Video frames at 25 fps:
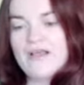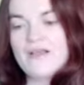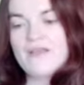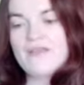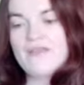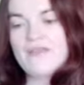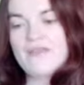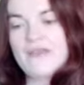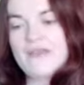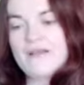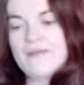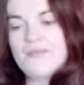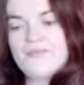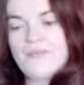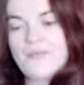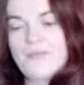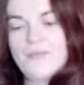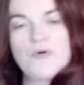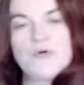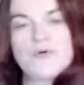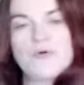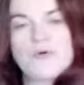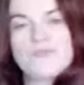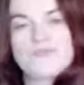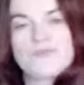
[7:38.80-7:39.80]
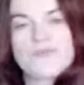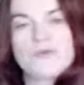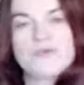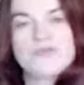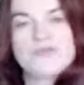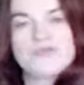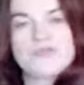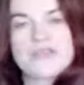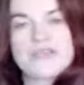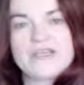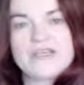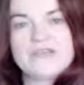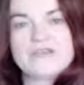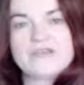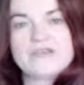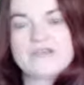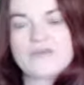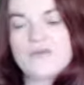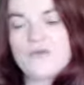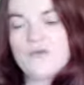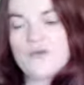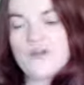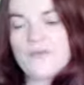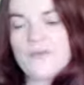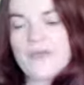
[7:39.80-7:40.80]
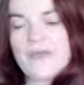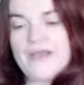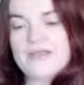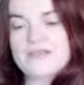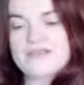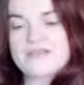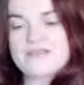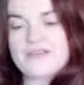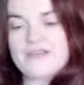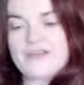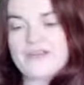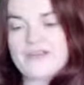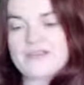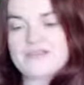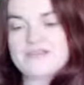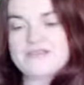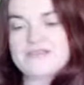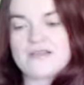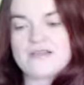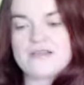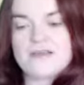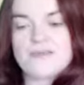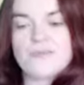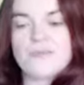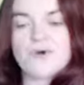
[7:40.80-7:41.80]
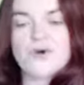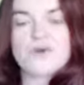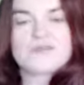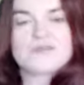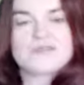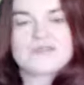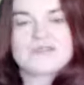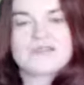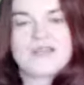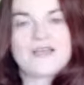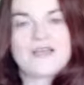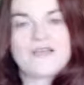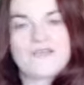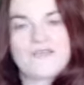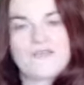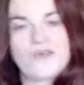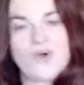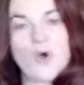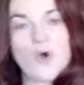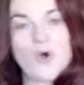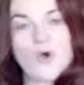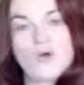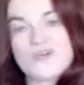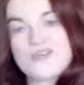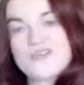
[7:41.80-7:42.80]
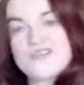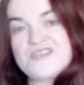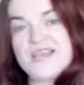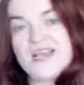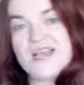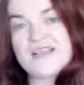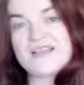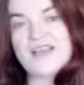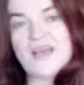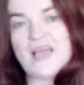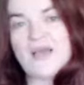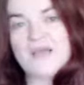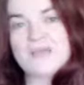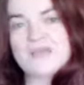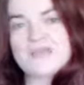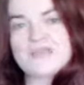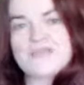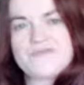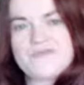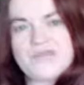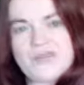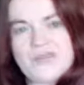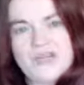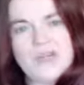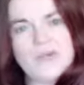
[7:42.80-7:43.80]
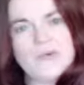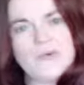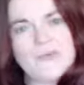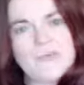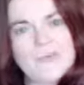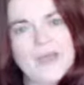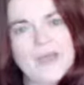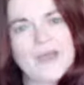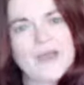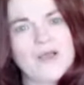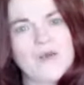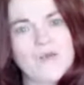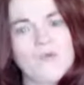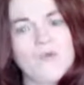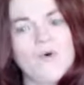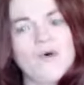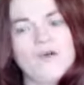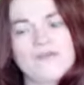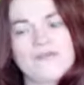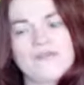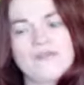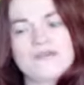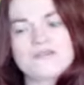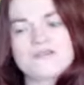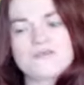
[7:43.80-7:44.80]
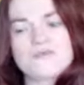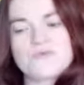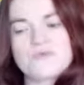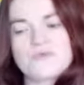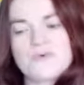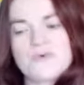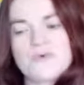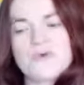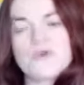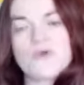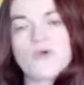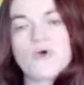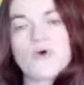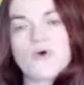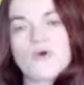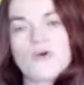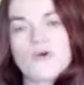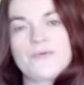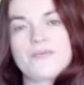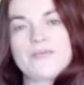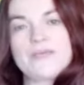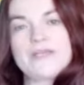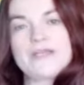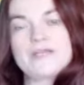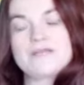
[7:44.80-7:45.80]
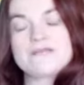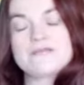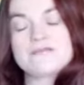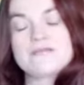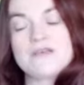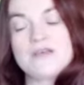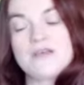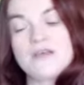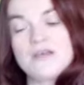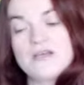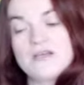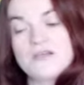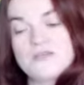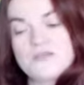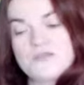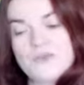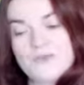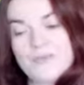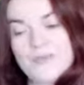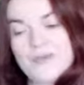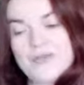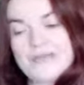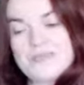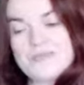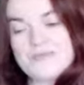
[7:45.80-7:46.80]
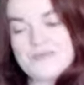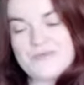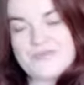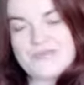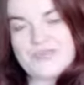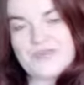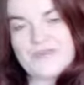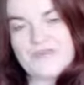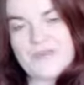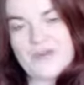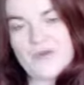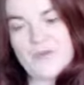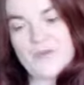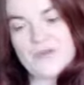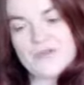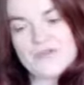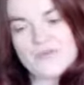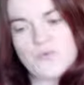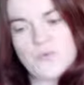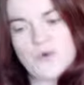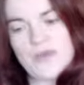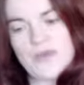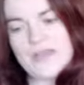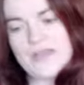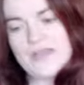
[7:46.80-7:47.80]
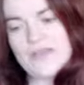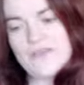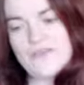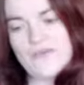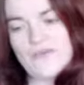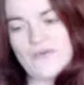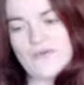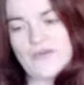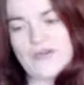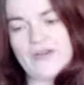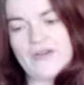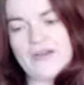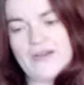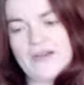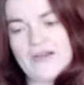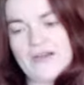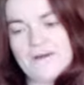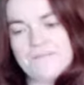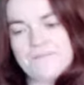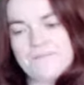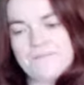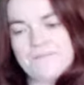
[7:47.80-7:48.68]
the poem Dulce et decorum est creates a positive or sad atmosphere. You would pick one. That's what the word or means. So be specific, which one are you doing here?